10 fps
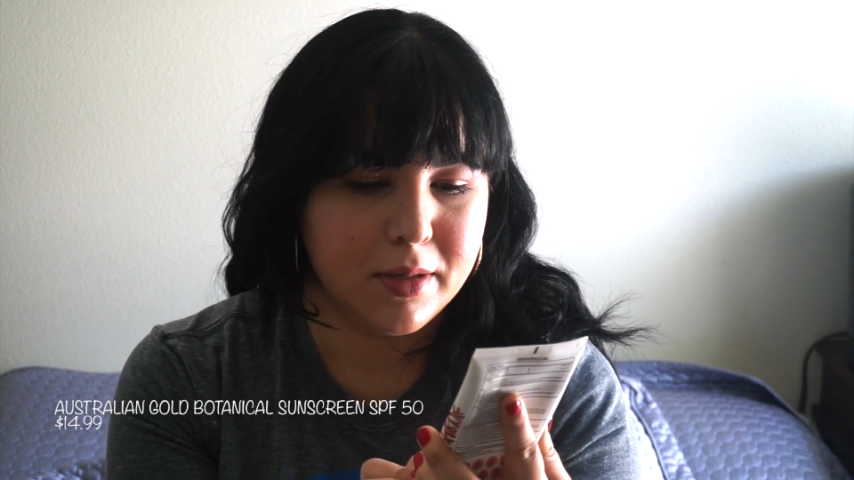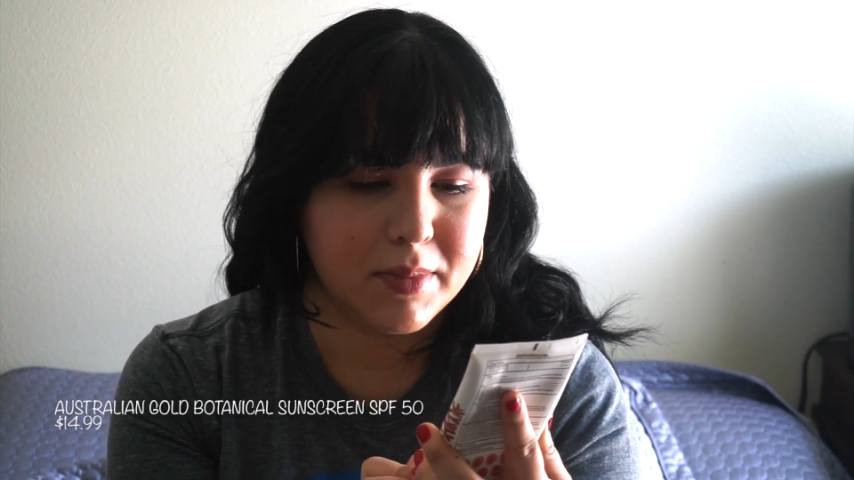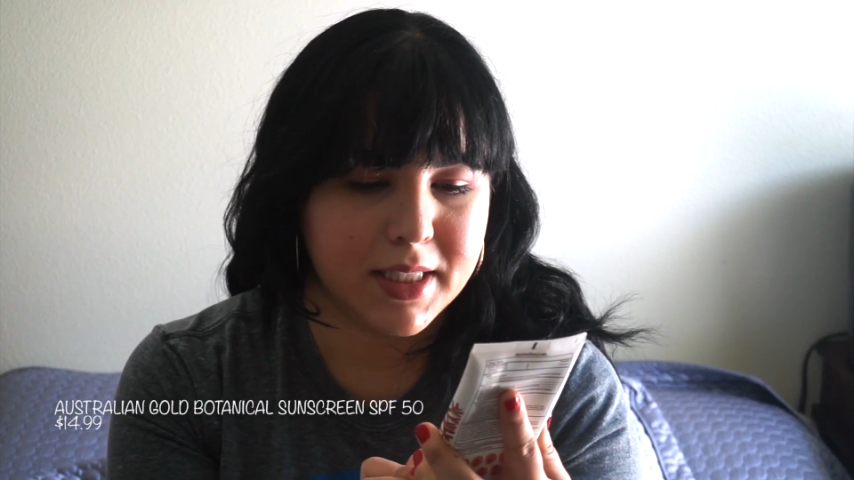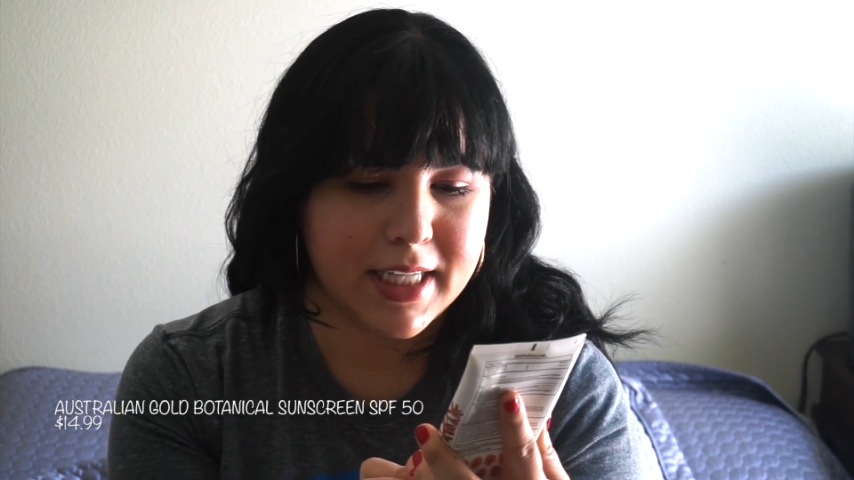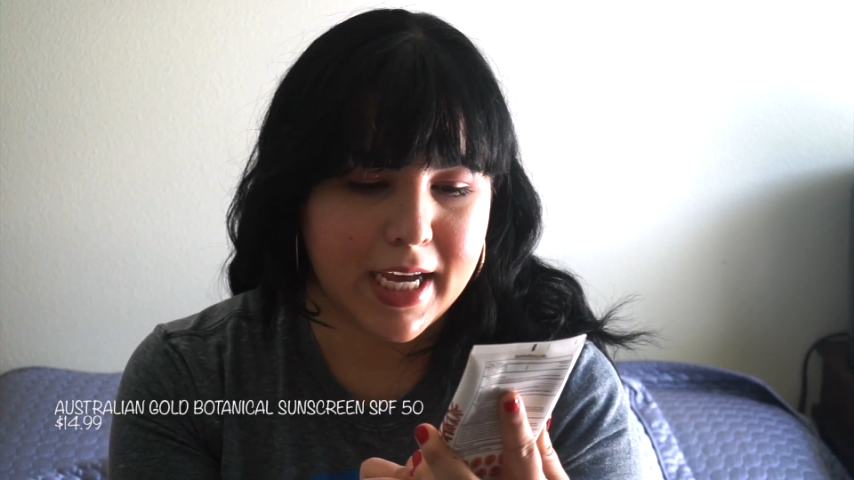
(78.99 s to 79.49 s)

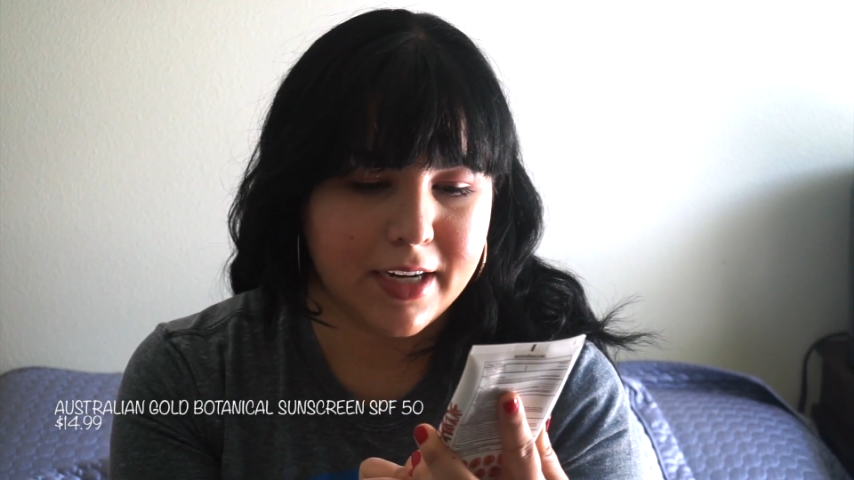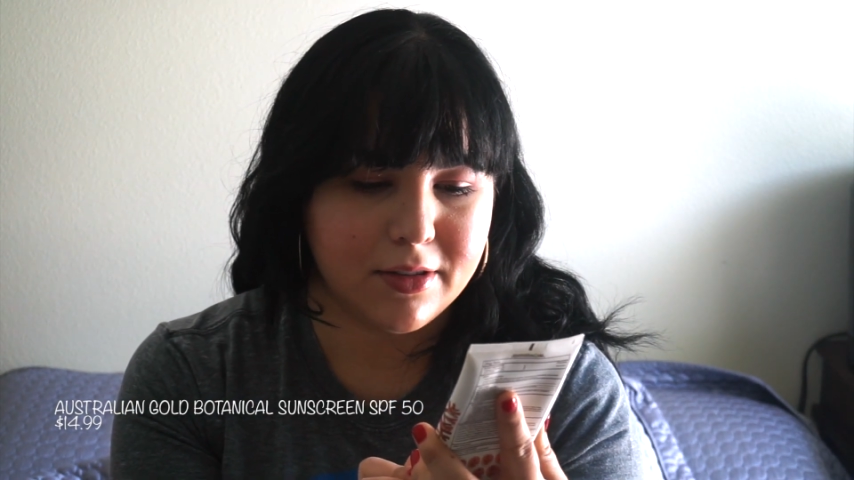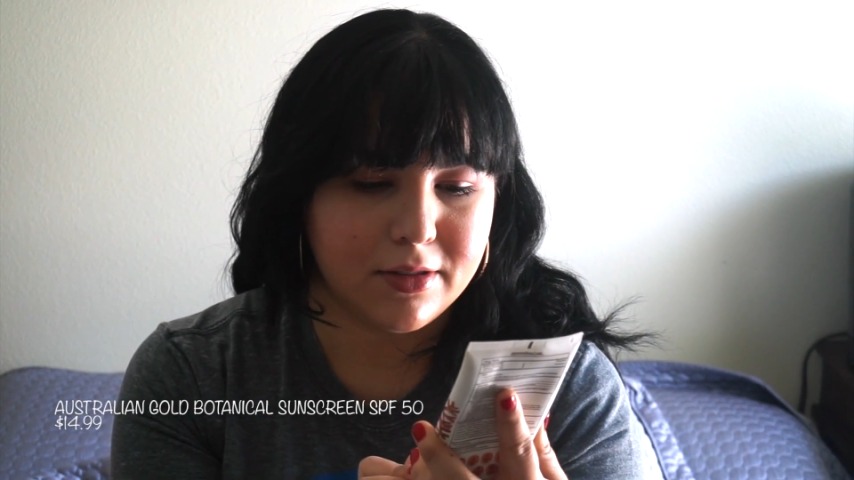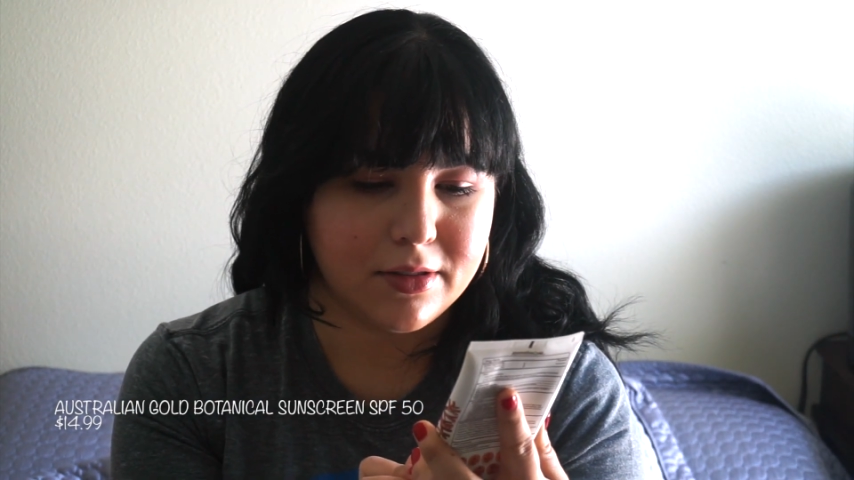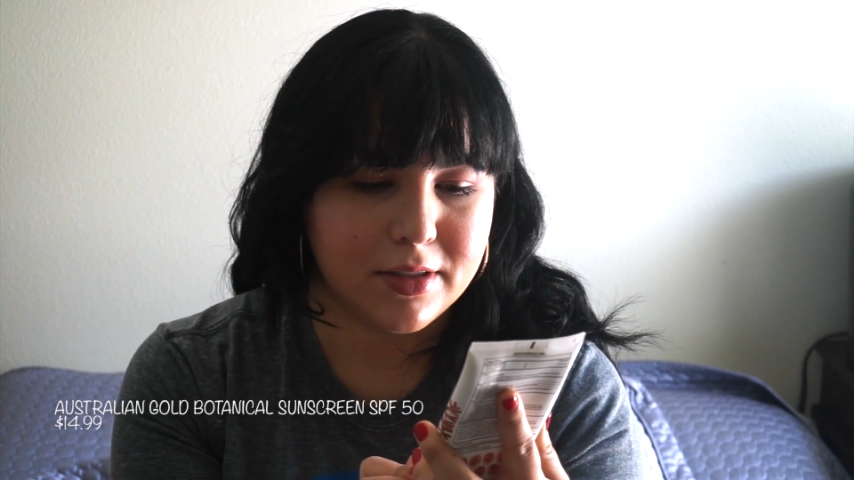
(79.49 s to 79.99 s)

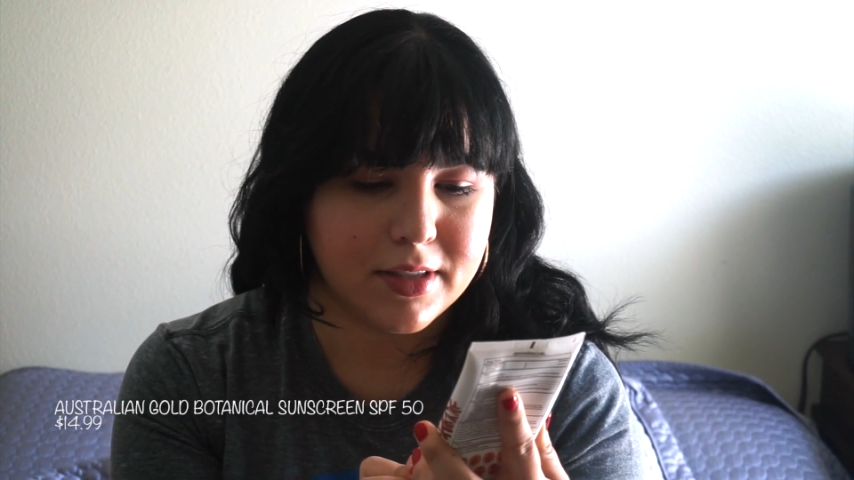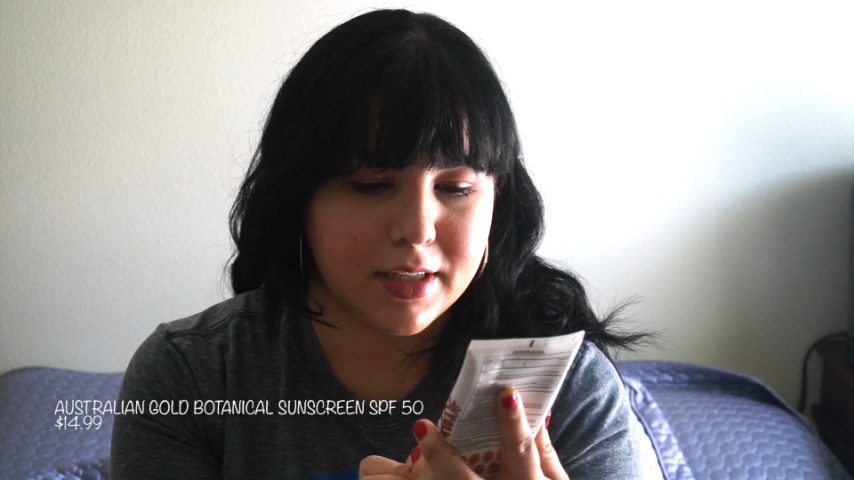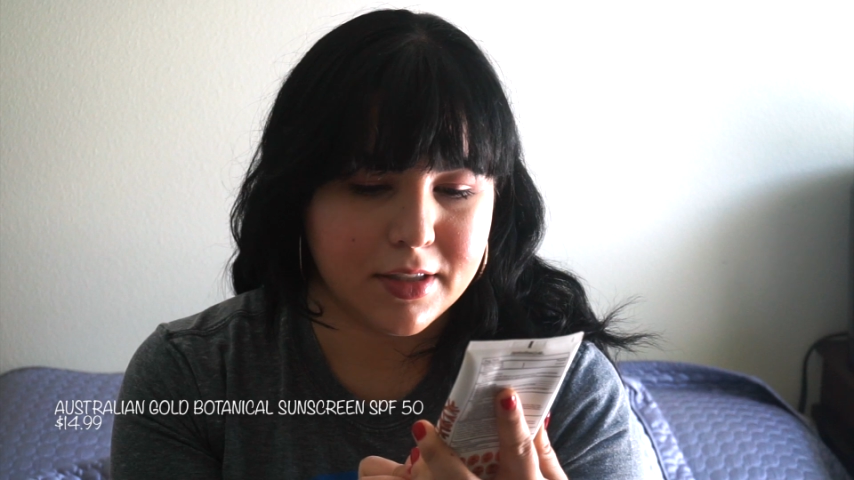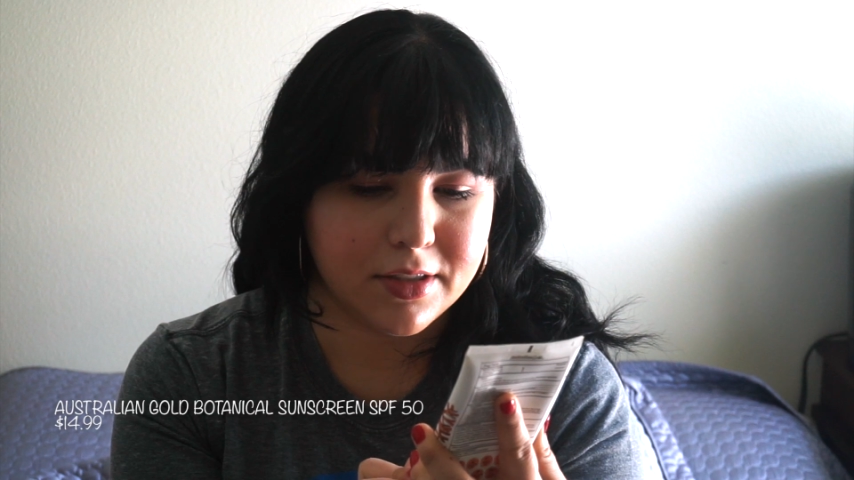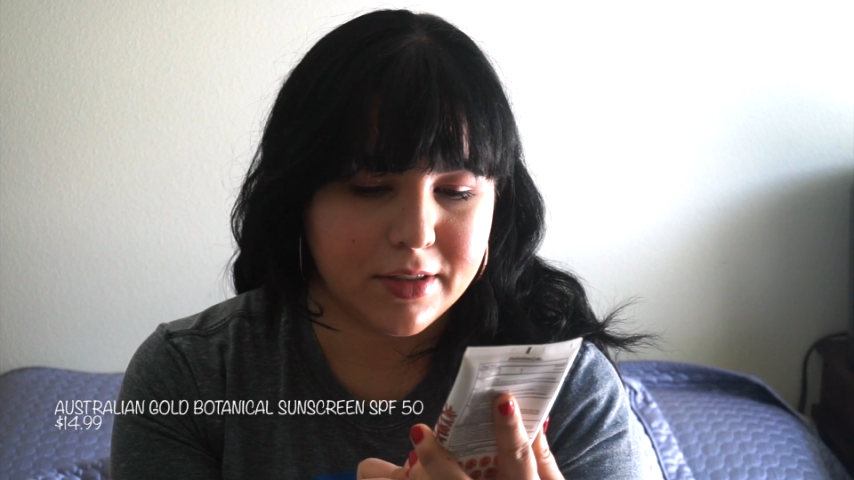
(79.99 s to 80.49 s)
Botanical
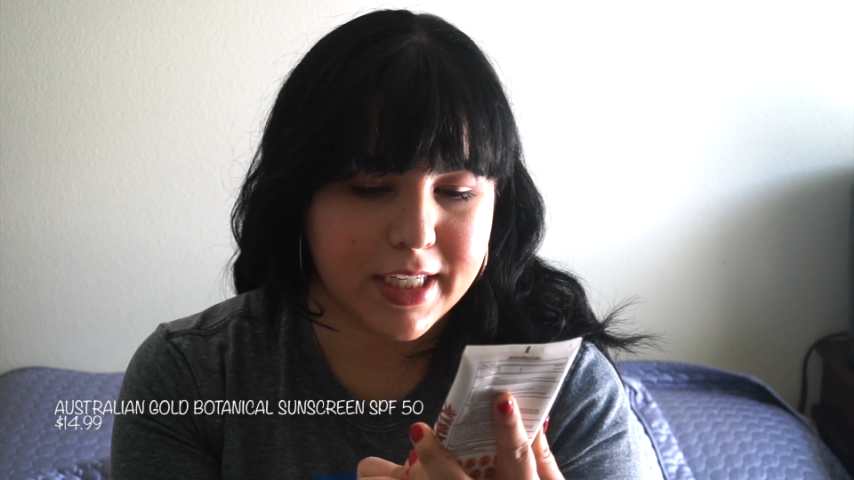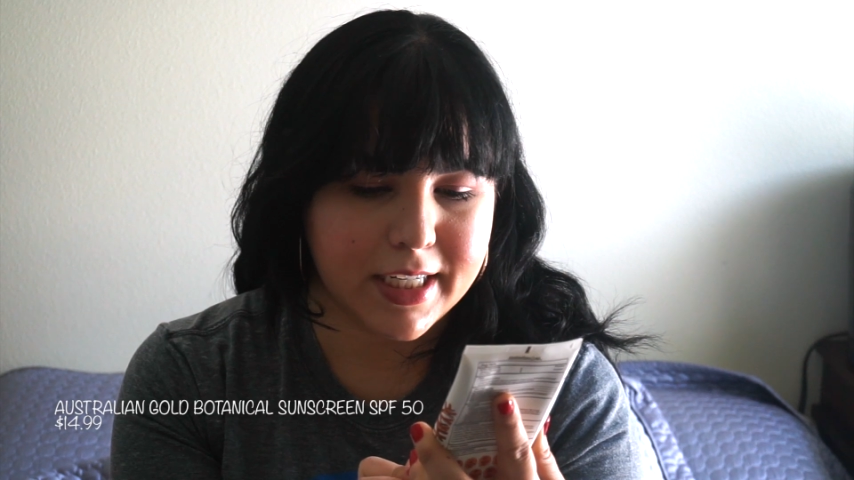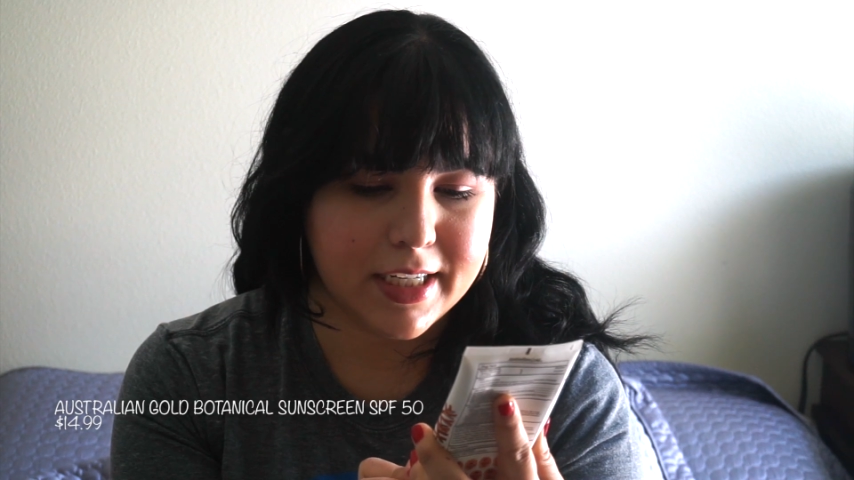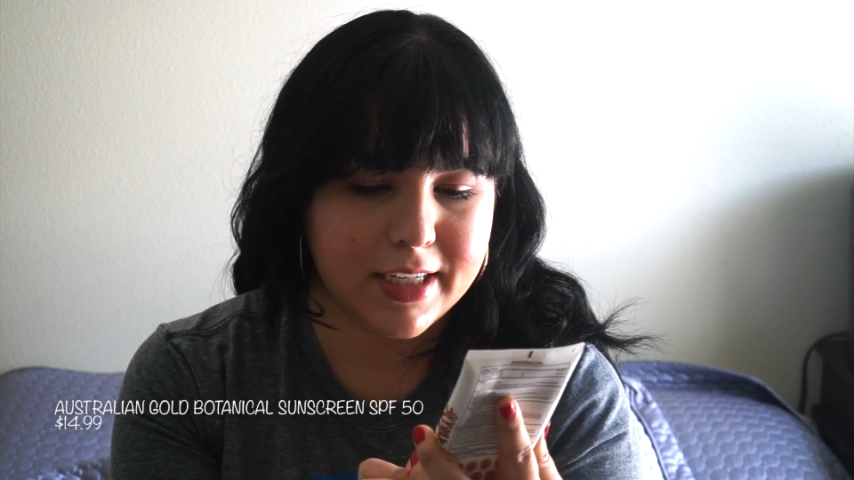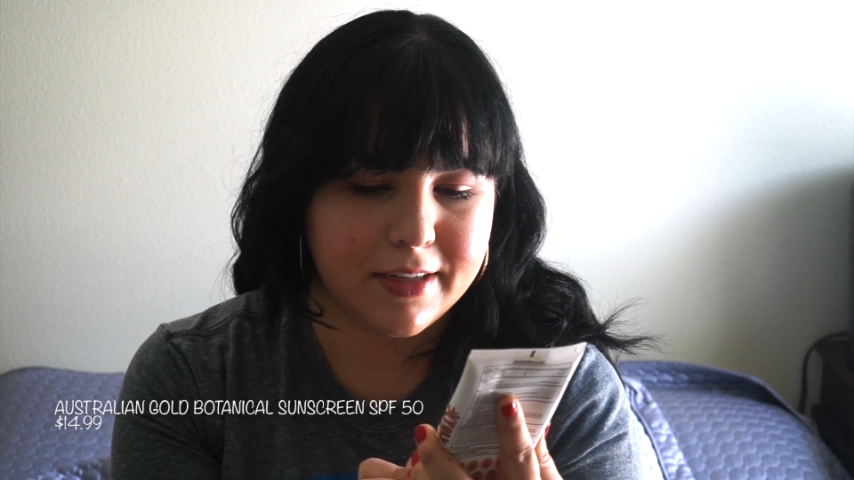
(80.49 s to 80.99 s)

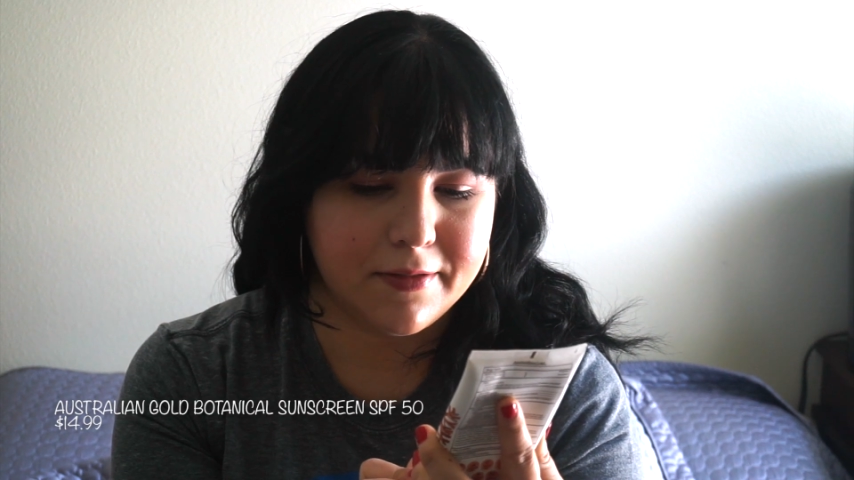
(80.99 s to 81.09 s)
Sunscreen in